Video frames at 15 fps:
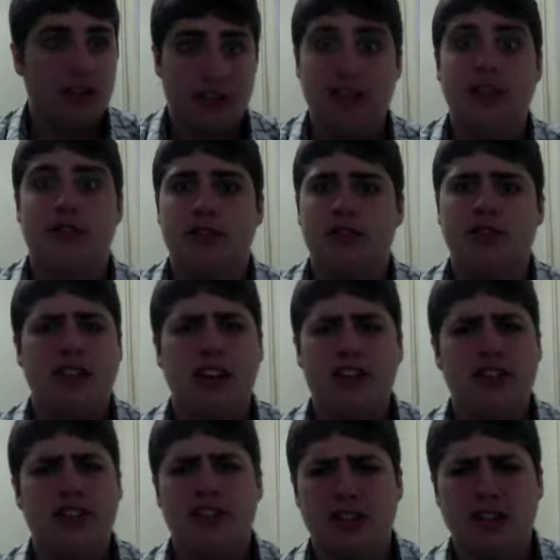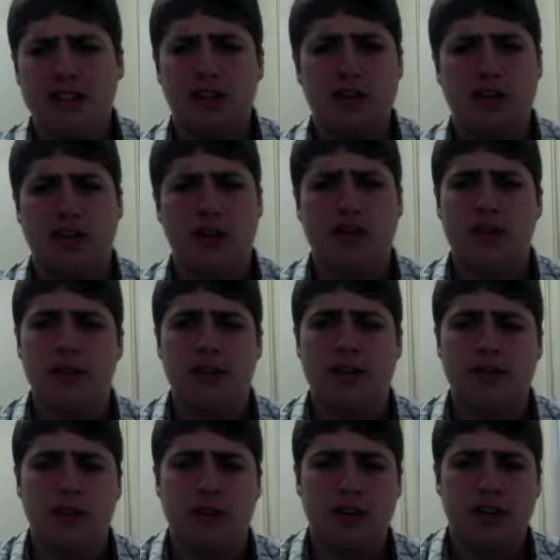Um, he actually lives. He actually
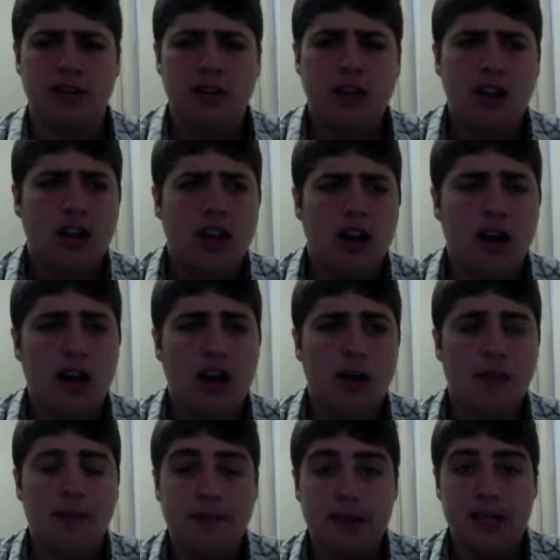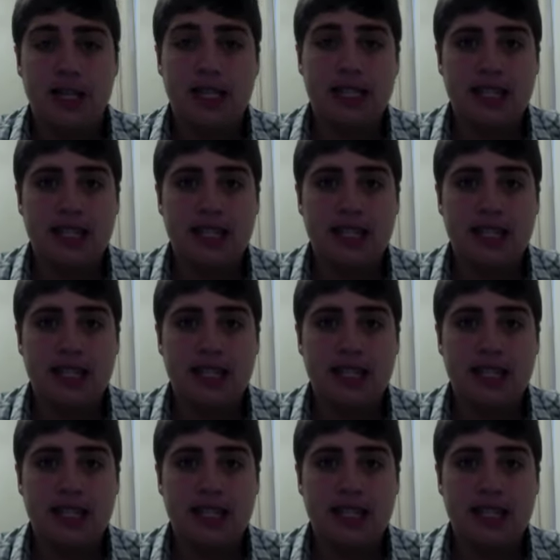doesn't live too far from me in Florida.